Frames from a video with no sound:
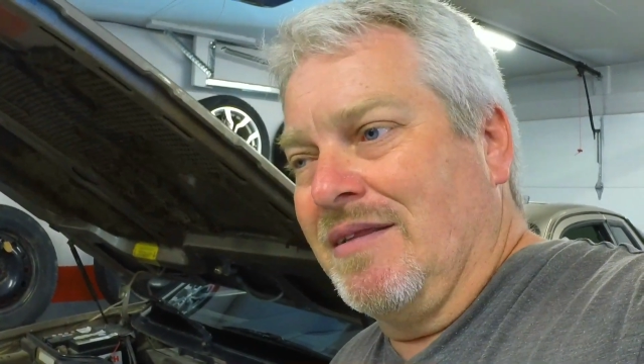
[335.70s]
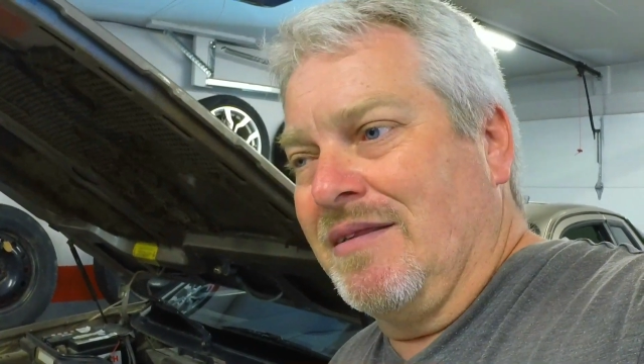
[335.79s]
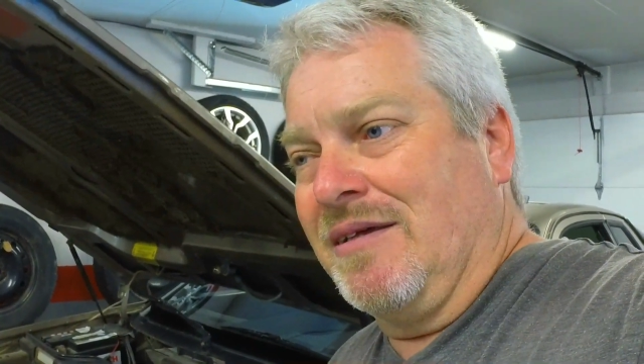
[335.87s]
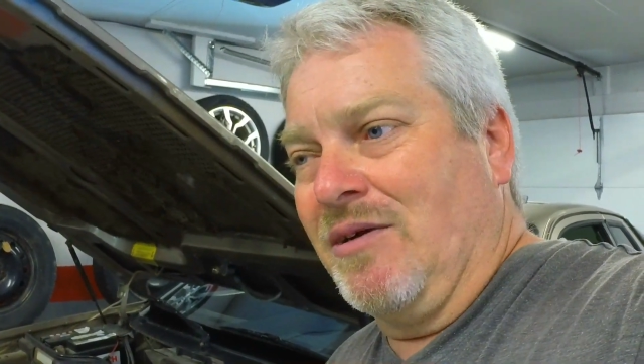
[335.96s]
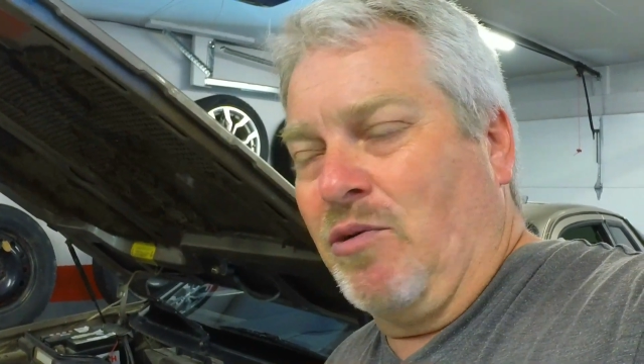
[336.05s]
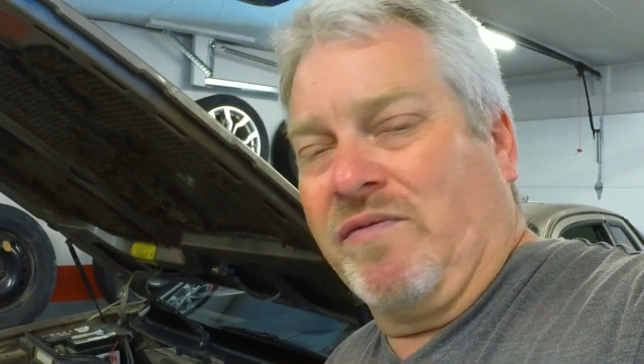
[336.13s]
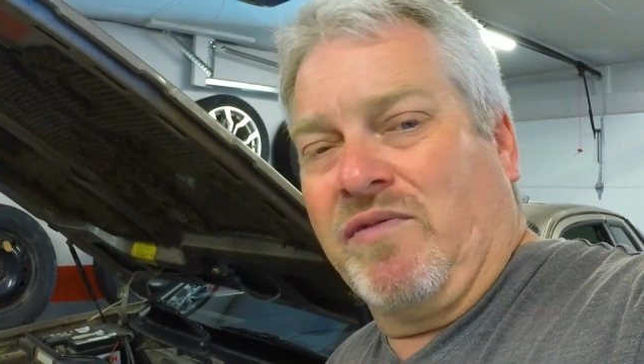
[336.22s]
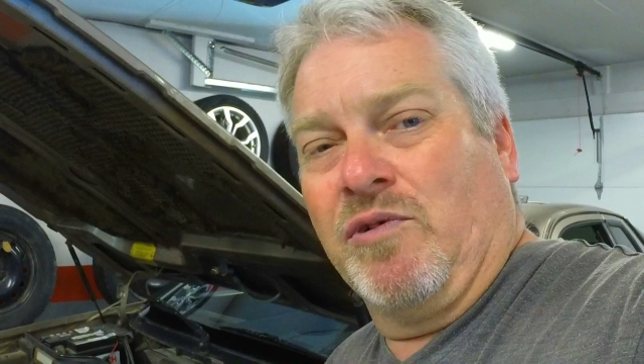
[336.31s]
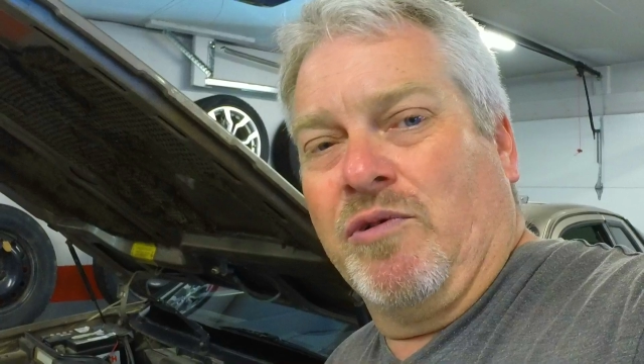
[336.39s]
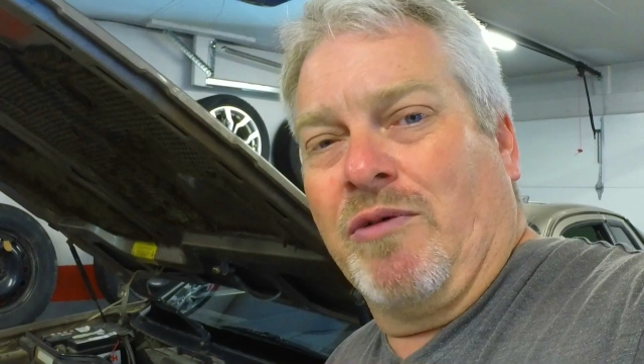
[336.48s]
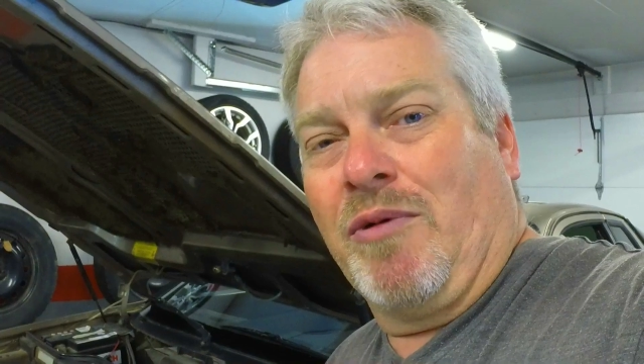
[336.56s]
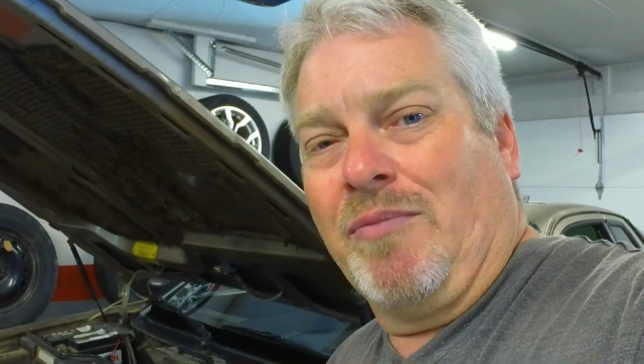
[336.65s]
The old
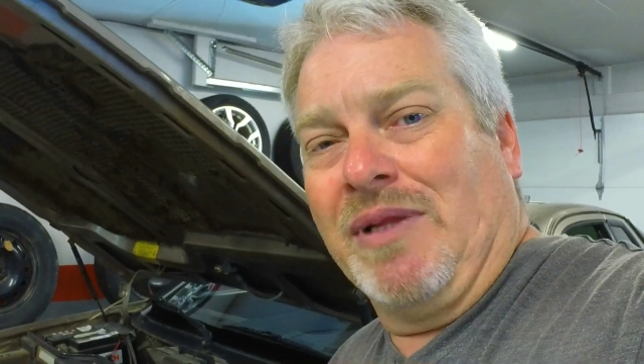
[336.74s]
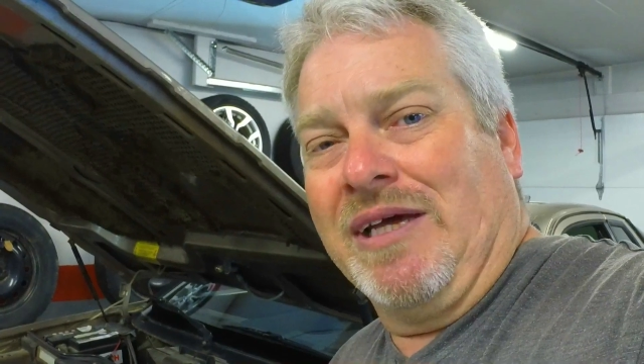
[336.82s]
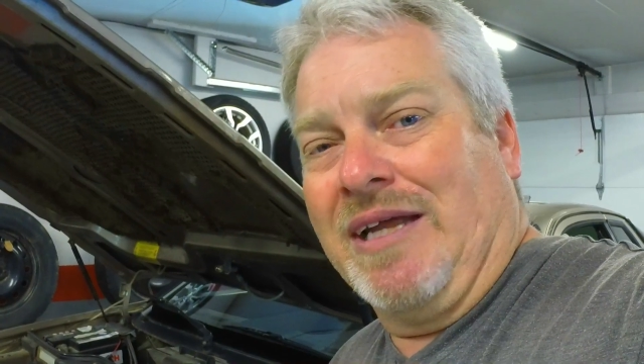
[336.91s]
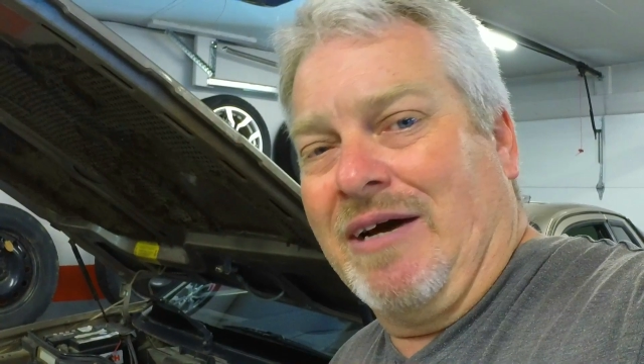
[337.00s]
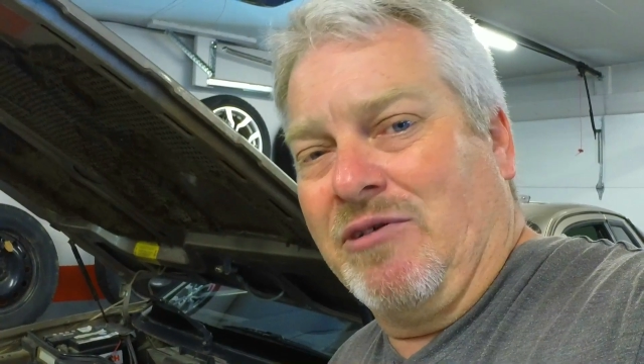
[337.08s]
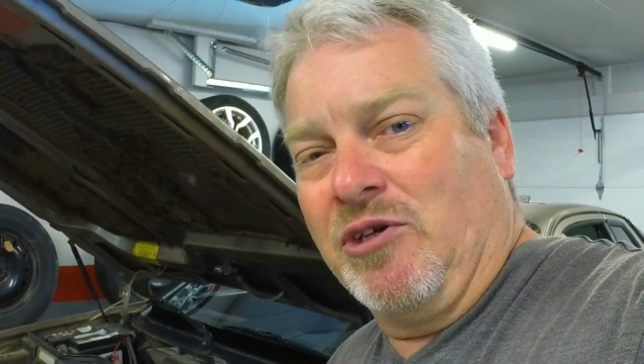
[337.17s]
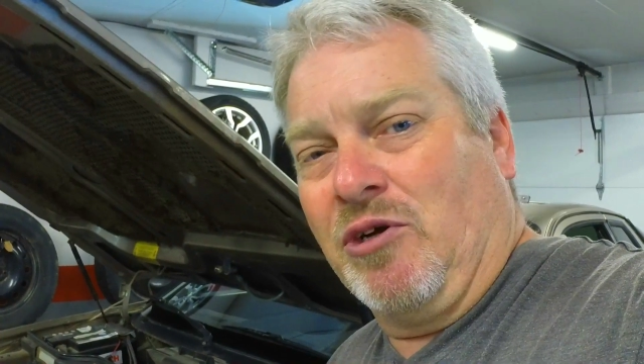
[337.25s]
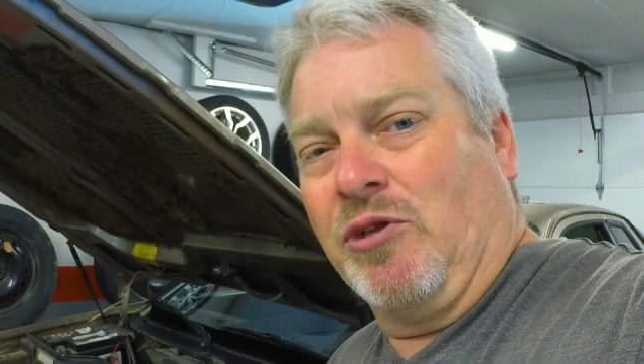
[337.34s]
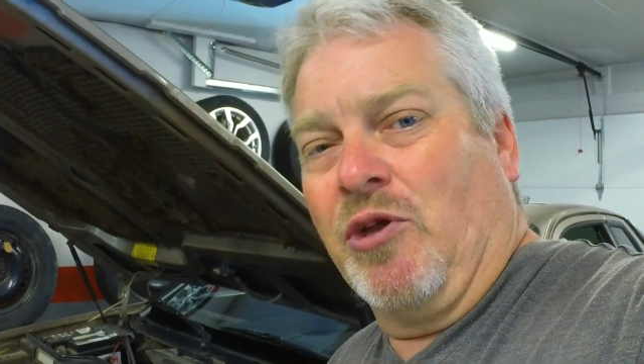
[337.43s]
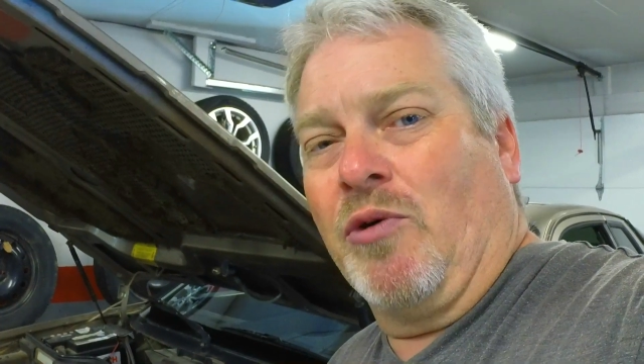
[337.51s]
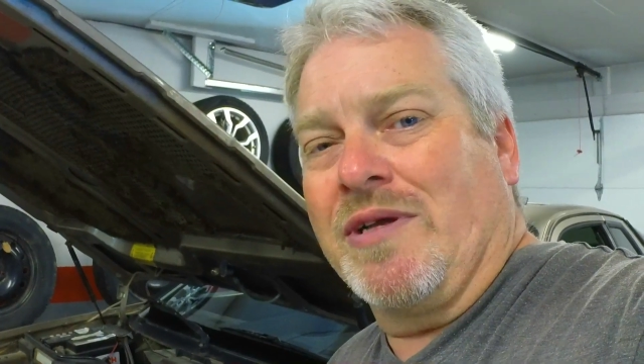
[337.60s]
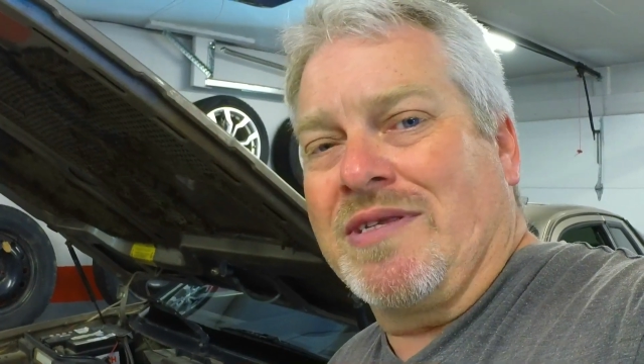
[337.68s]
fluid will bleed out. You'll
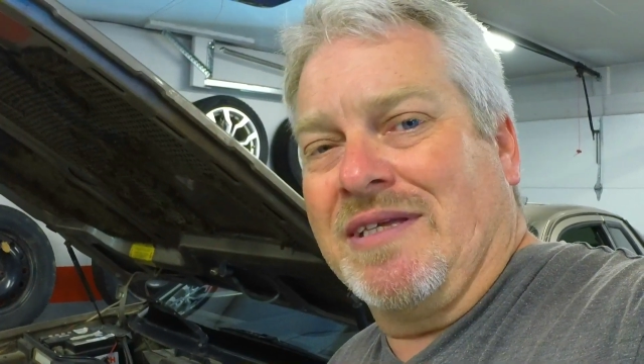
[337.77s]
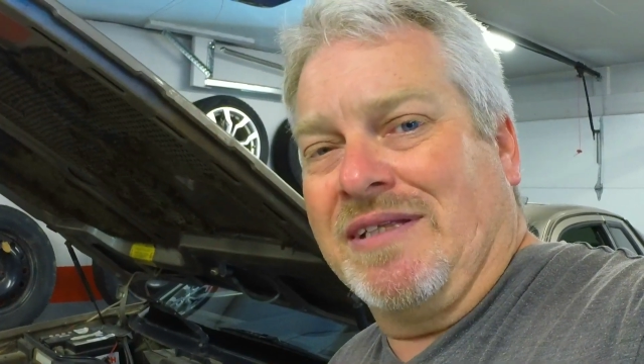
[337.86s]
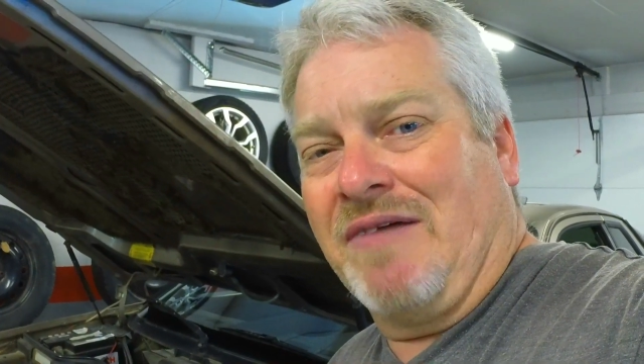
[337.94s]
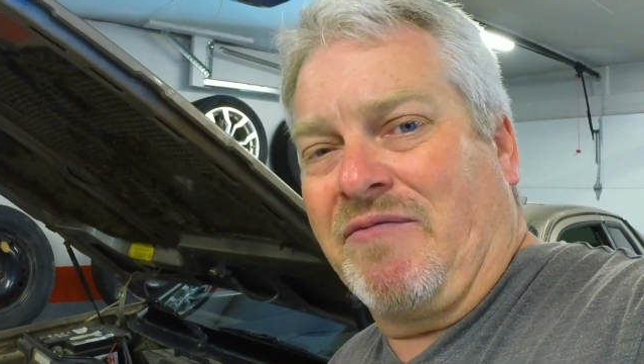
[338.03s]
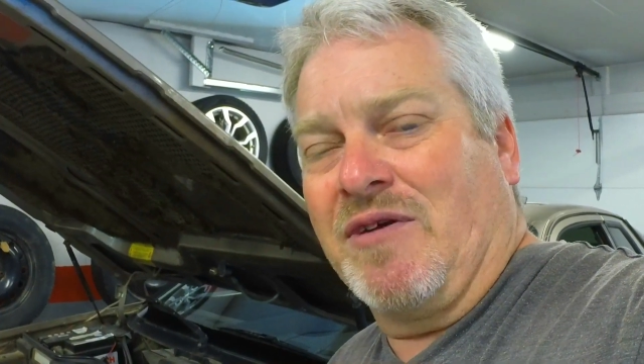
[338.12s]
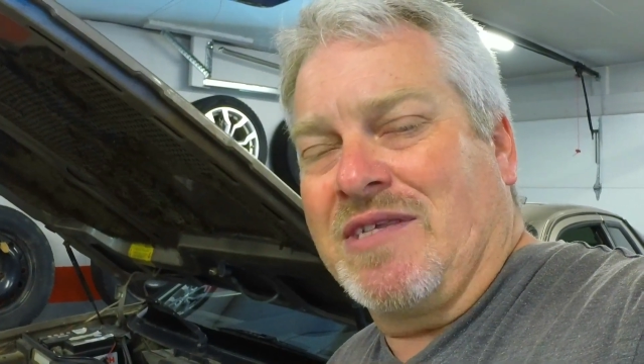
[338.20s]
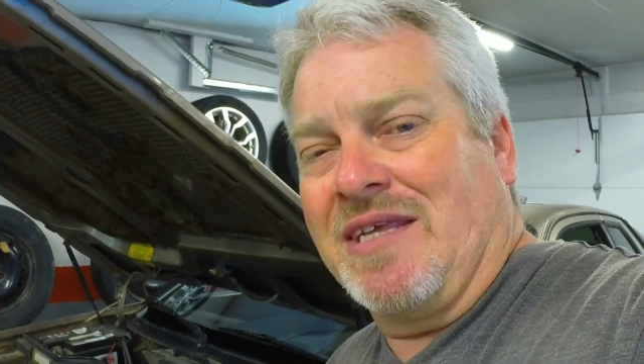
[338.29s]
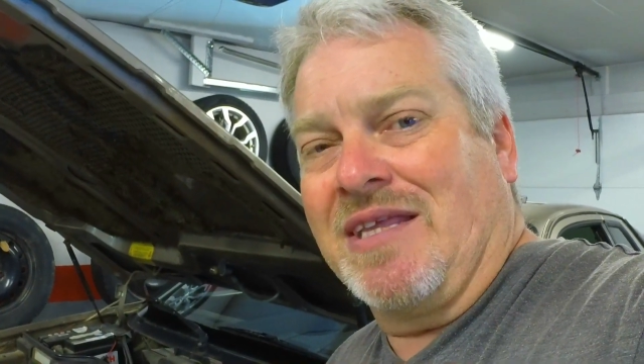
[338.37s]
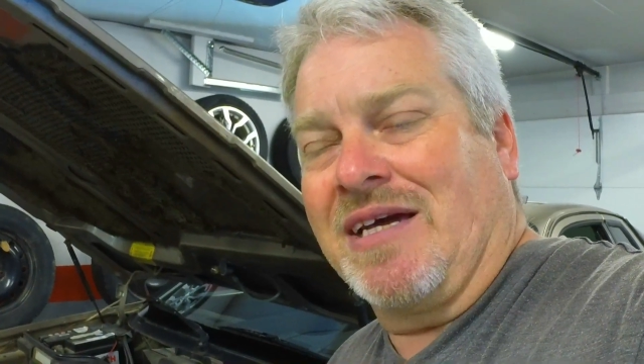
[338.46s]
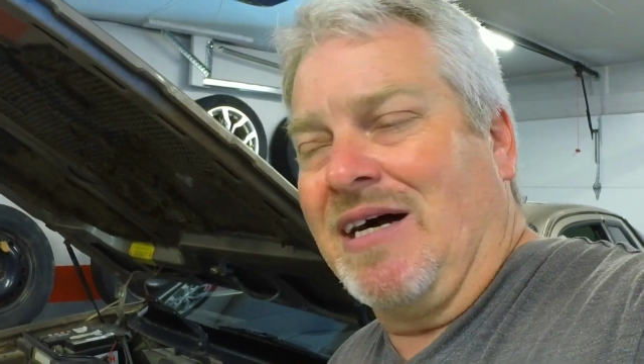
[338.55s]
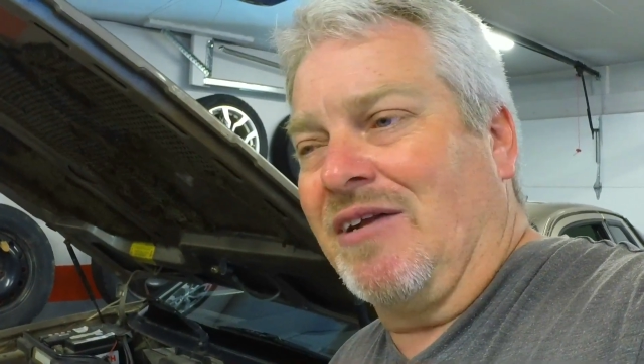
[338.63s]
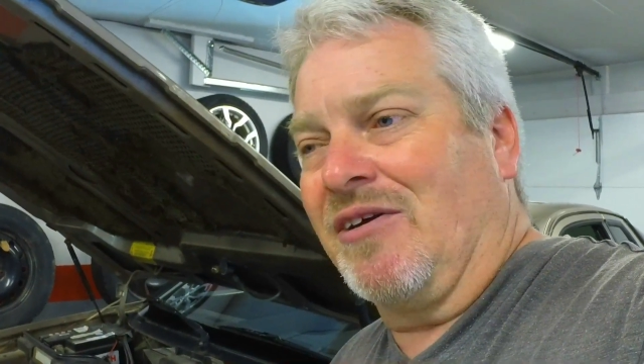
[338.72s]
notice the difference in the
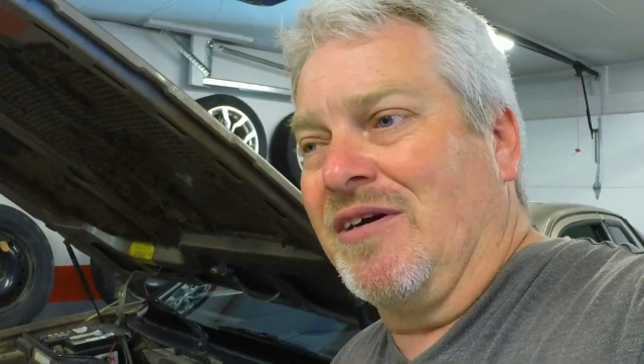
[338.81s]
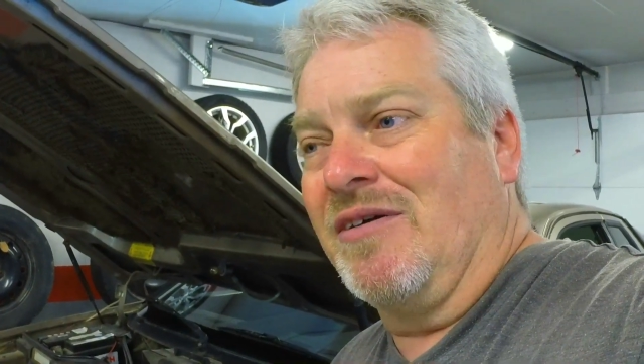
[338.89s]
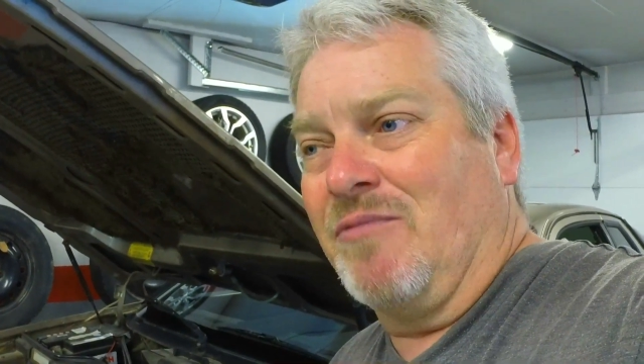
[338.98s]
color